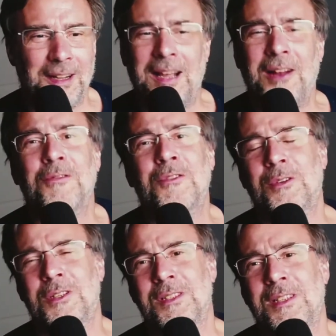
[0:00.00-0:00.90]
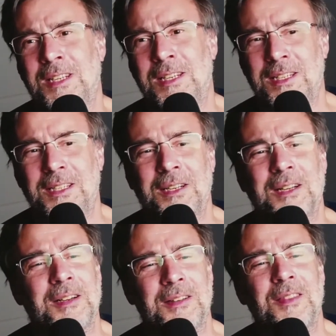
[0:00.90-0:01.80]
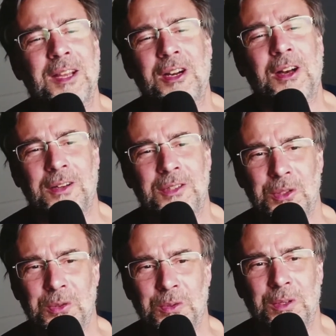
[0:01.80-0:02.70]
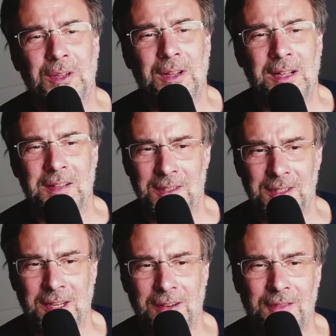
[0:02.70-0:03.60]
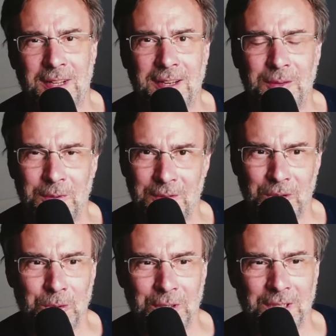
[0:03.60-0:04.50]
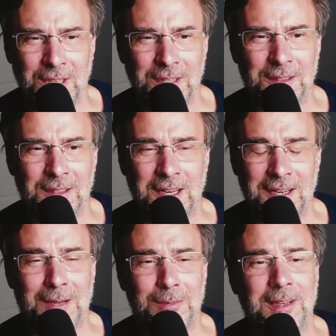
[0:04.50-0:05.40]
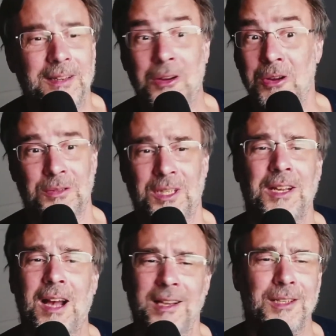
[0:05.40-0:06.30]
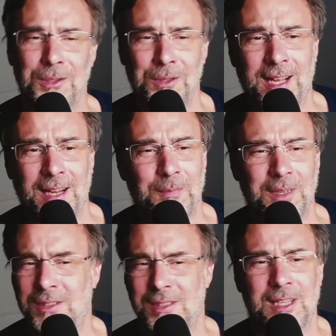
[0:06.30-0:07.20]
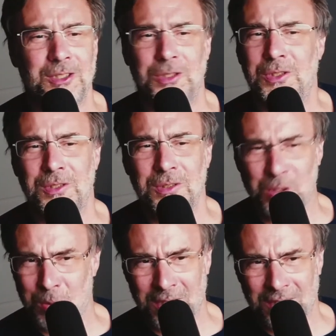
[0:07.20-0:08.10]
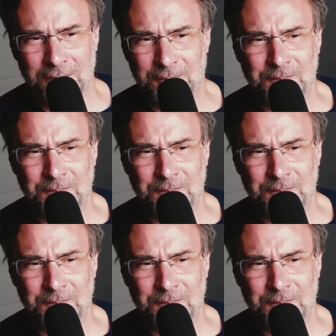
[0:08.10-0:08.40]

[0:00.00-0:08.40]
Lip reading: And of course, they're gonna do In the Dead of Night with UK. And I'm like, okay, I can do that because I just knew it.